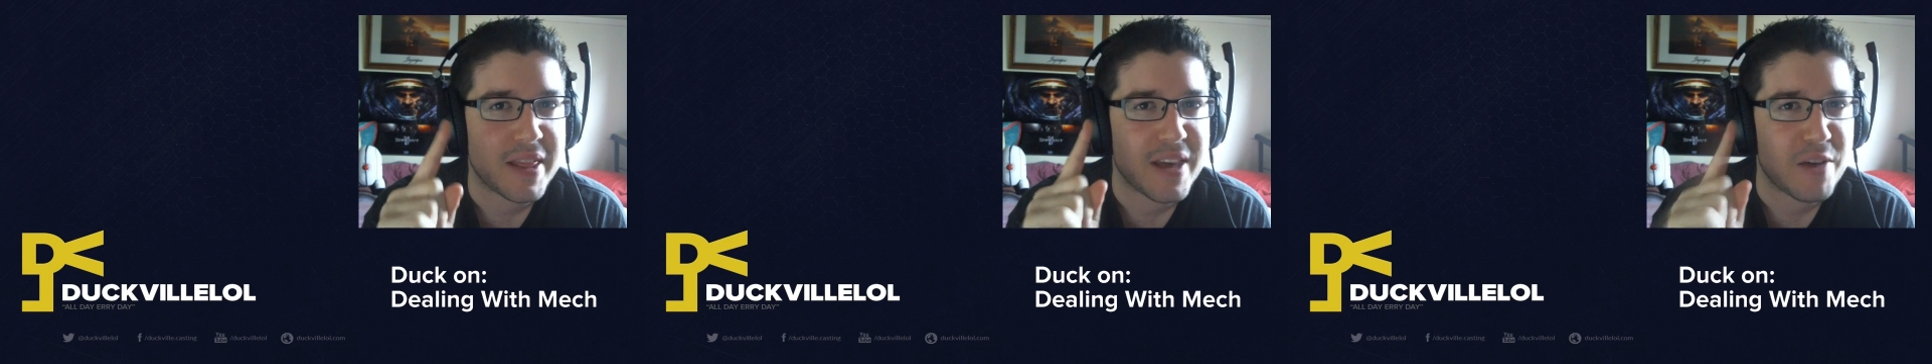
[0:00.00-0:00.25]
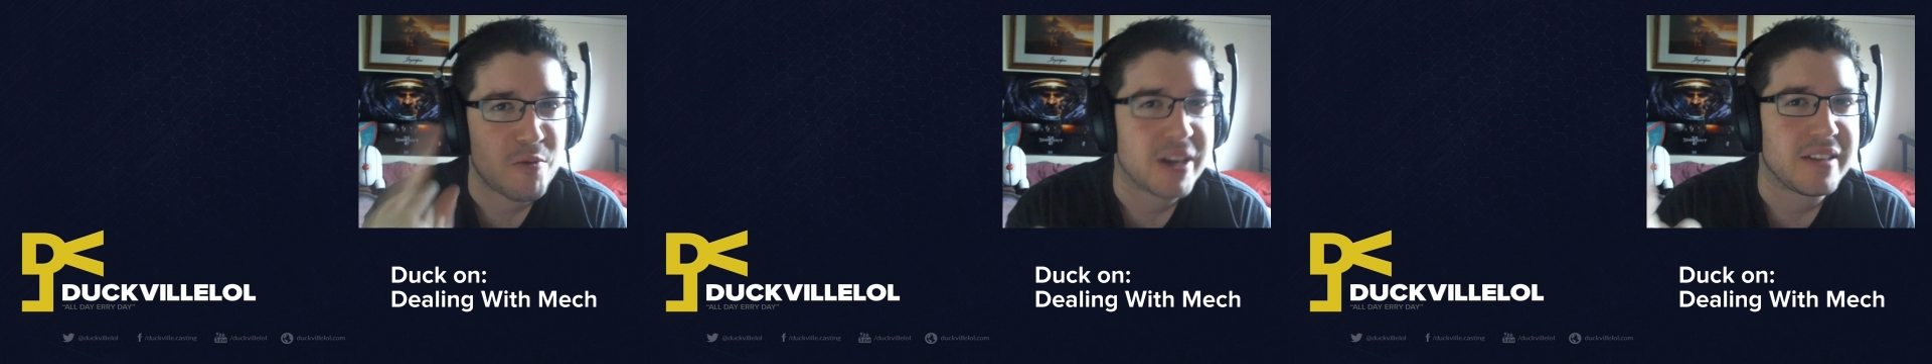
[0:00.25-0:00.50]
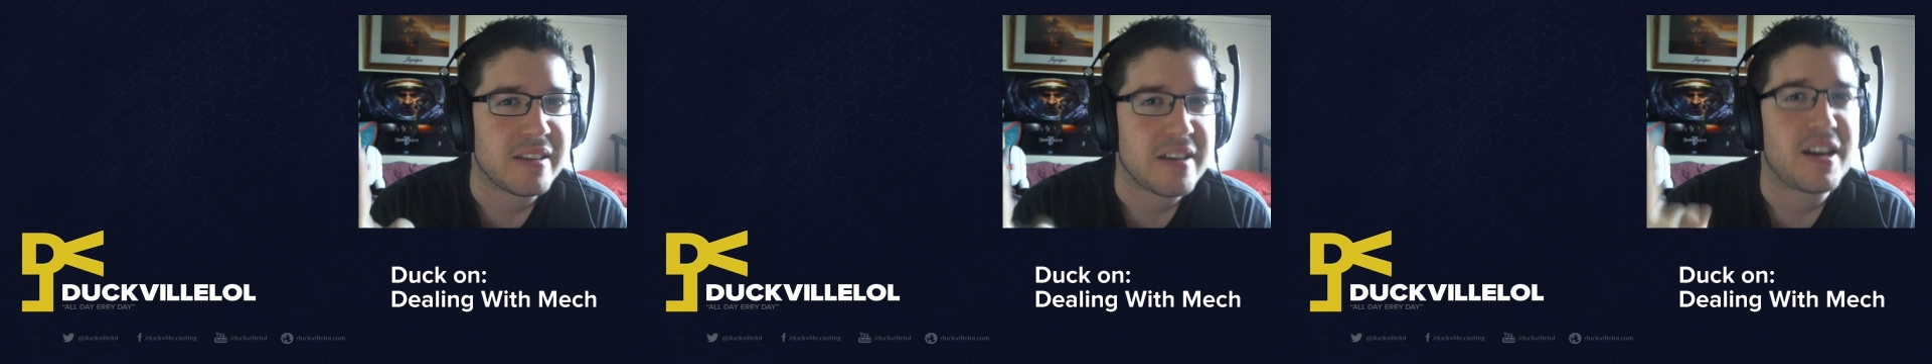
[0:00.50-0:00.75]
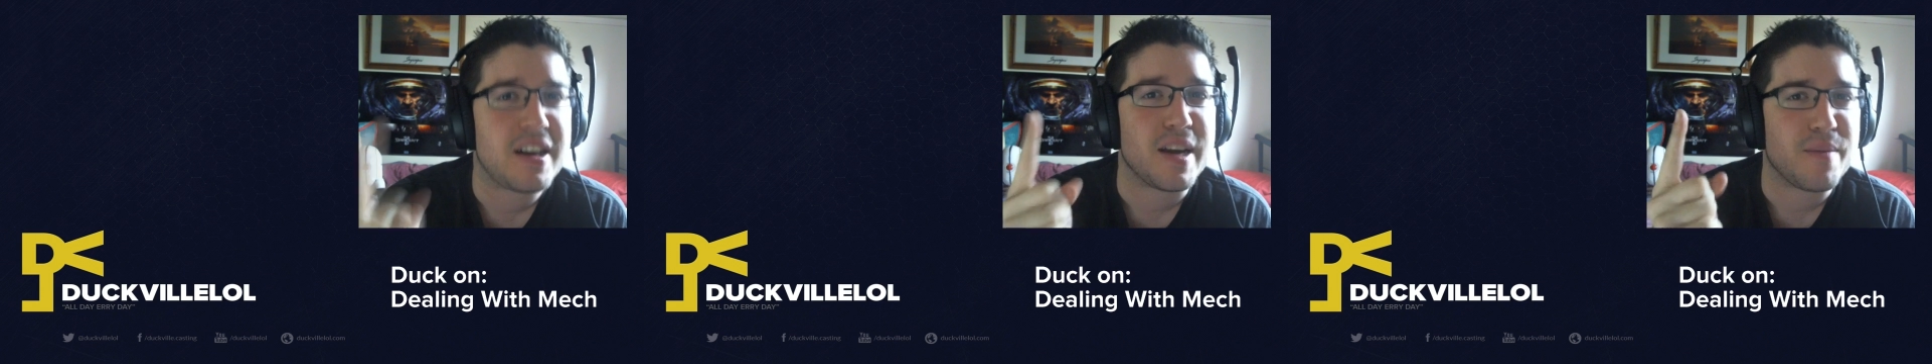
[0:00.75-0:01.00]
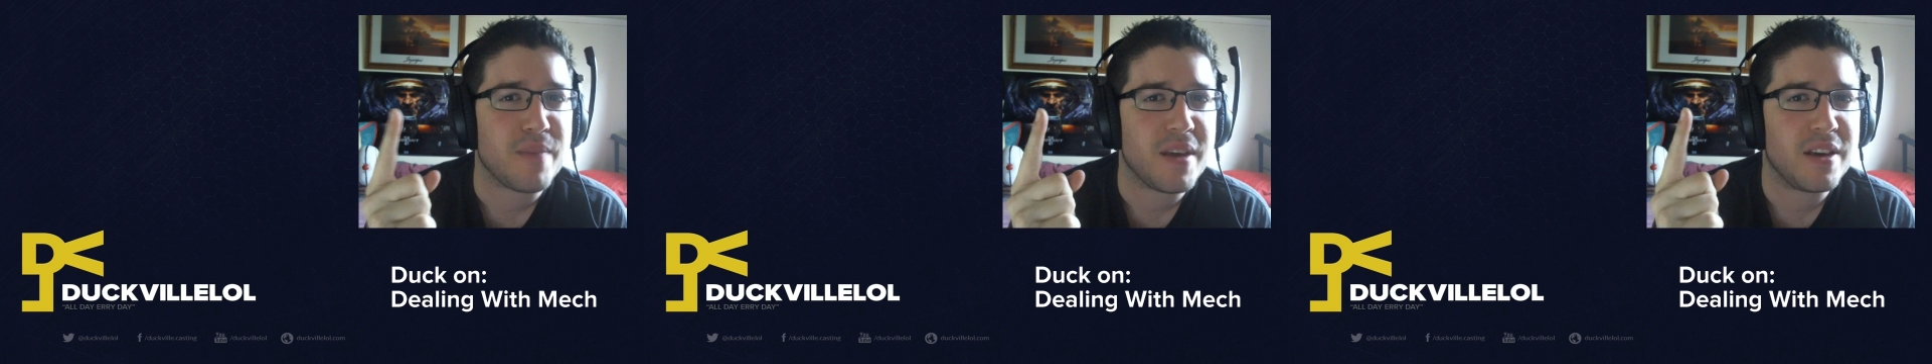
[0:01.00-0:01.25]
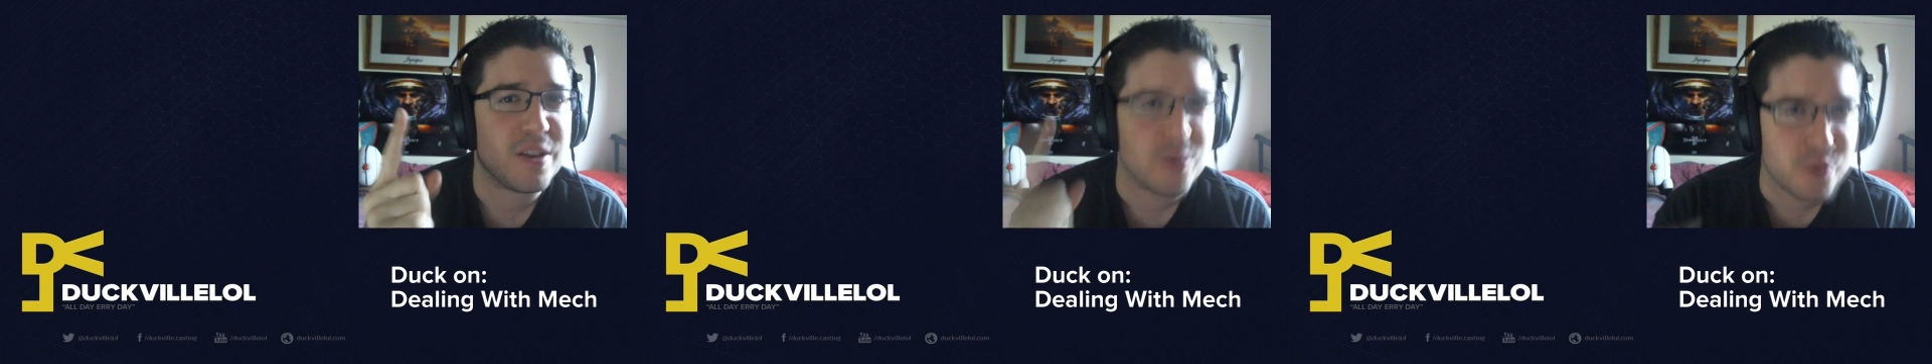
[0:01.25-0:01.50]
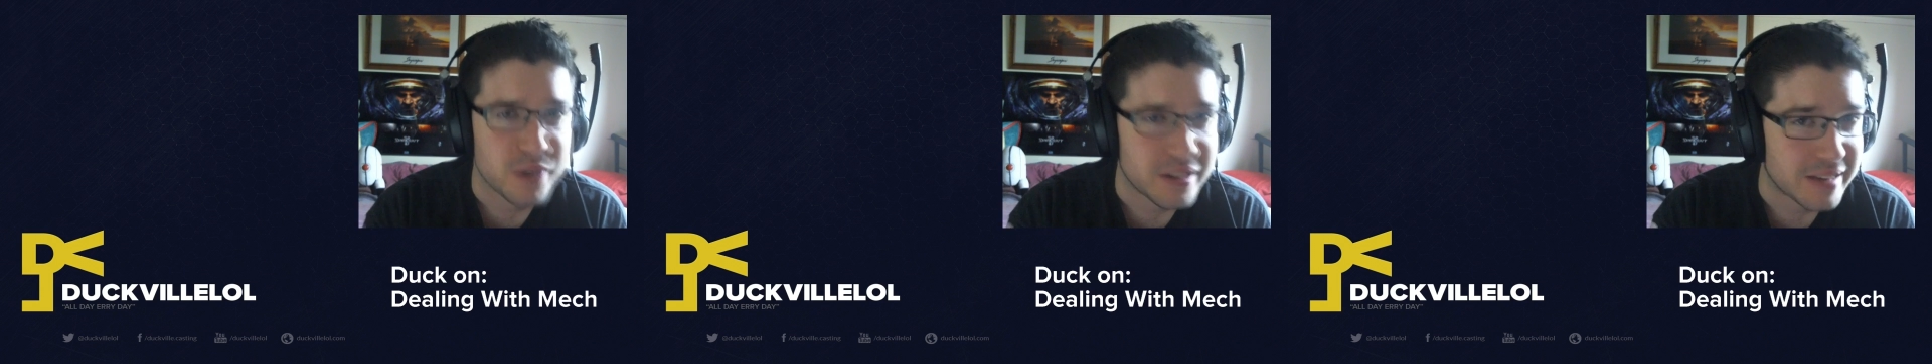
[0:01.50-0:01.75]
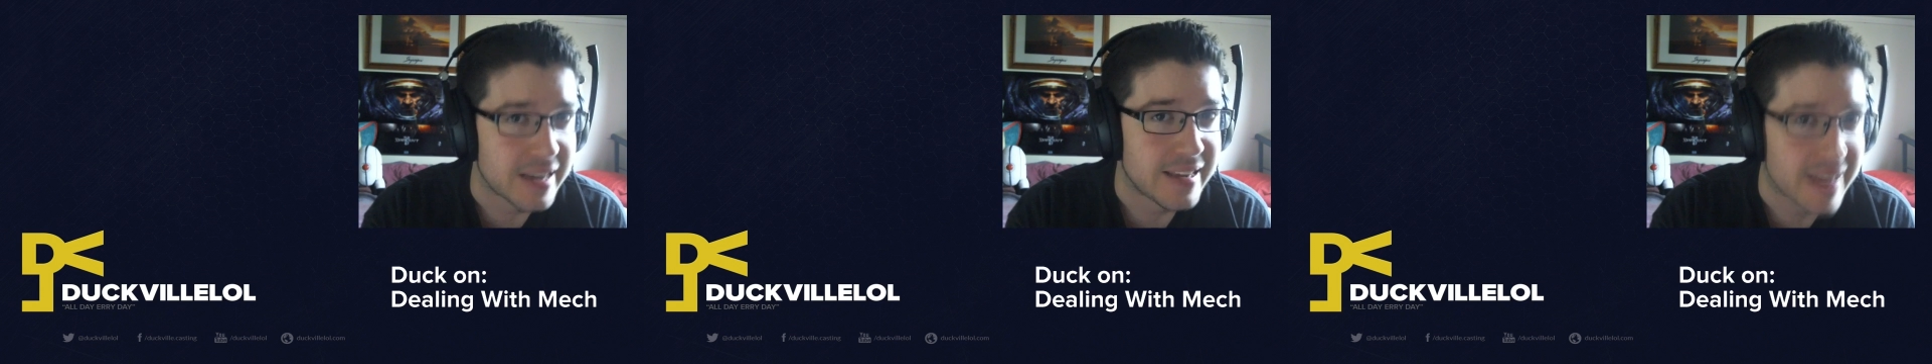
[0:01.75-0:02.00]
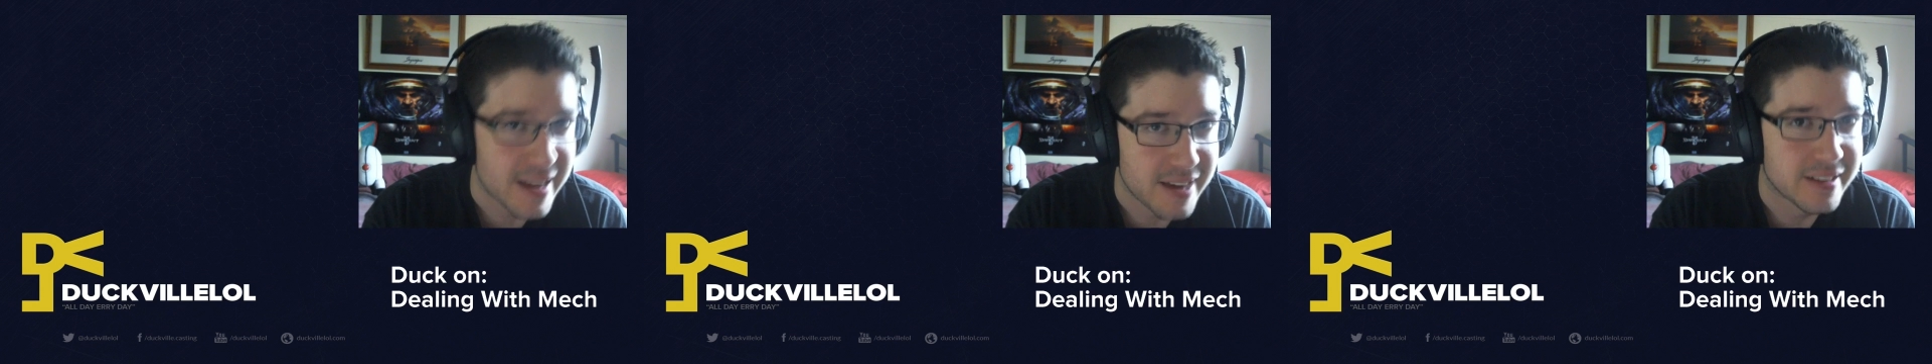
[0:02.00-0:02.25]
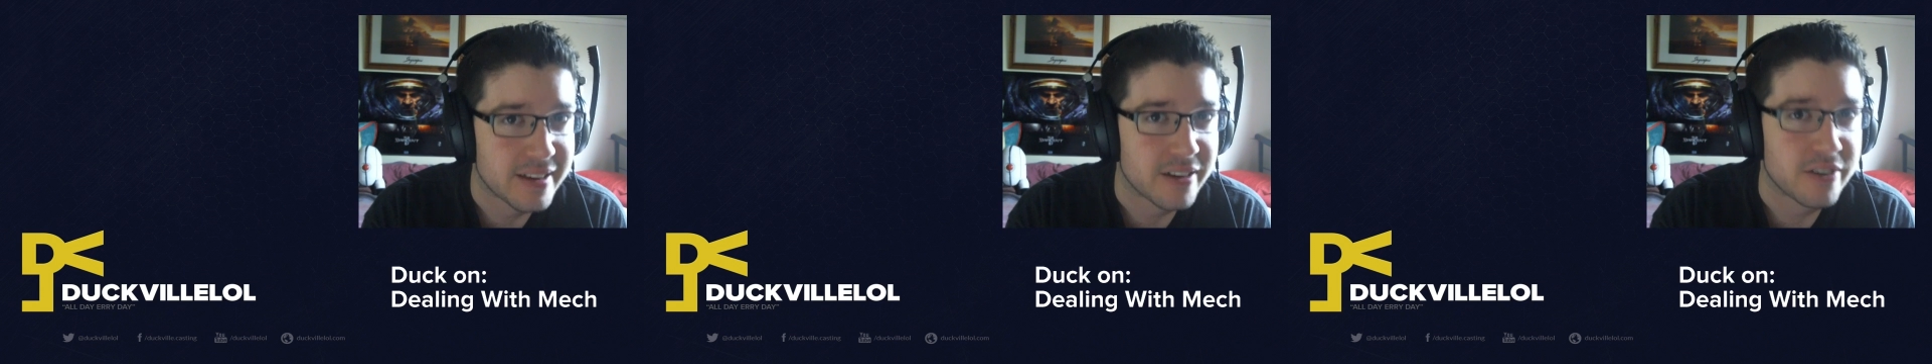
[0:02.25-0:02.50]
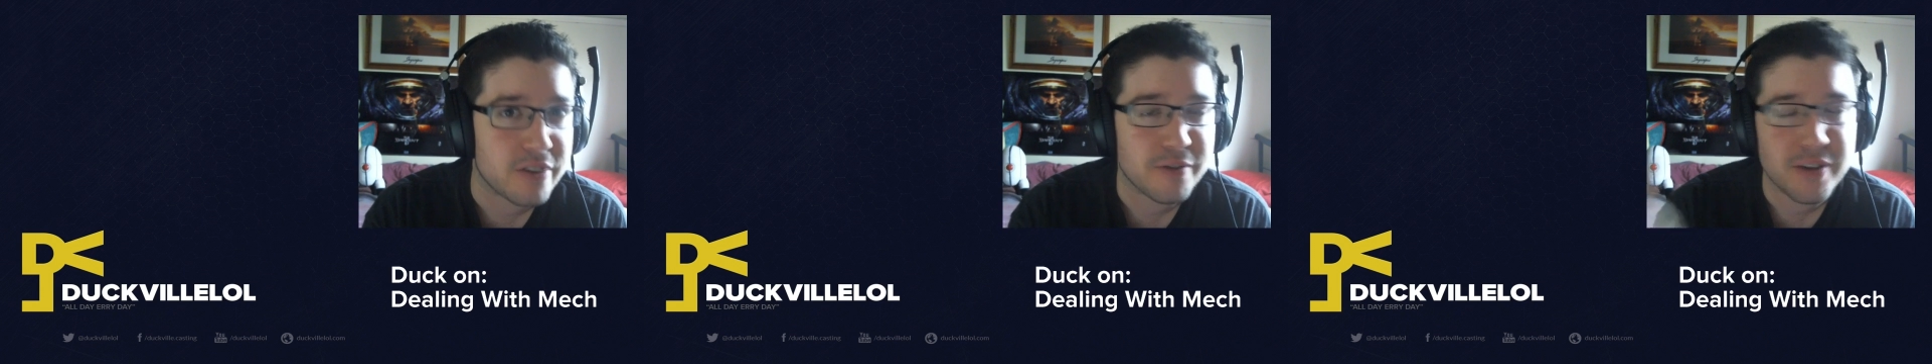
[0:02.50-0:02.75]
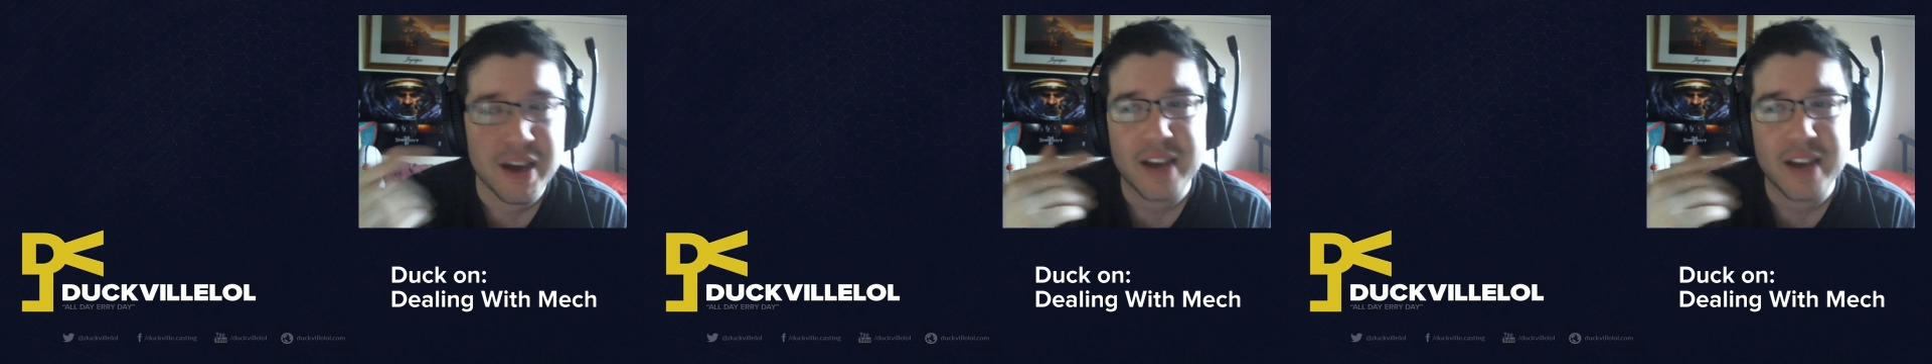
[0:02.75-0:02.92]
but that one time, you will get your head cut off.